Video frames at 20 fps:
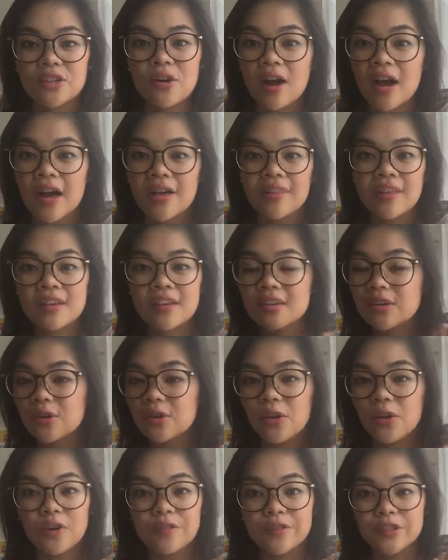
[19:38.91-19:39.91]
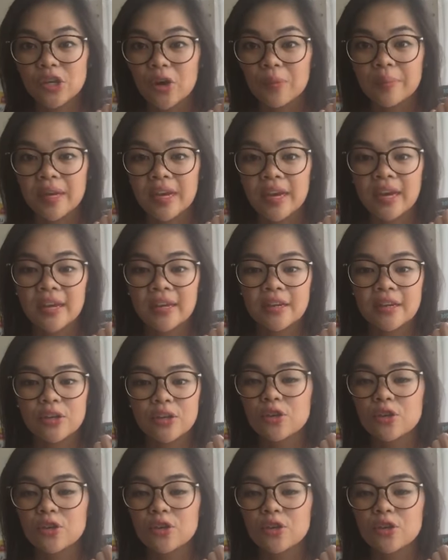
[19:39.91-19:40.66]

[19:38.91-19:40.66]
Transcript: you're either going to go off topic,